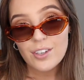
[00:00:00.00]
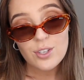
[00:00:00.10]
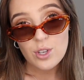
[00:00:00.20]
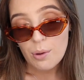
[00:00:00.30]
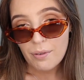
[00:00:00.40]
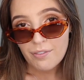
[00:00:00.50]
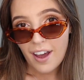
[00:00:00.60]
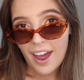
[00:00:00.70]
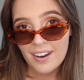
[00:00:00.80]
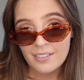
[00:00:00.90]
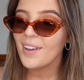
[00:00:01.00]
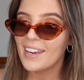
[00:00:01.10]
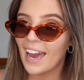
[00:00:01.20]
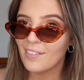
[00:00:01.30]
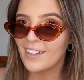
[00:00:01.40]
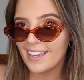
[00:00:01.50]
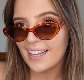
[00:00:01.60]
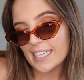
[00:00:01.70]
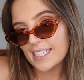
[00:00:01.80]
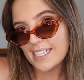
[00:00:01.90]
Super fun. Yeah, I really
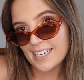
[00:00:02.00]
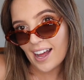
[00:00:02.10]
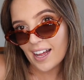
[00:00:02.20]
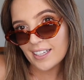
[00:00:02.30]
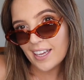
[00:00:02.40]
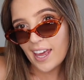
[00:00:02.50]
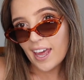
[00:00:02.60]
like the style.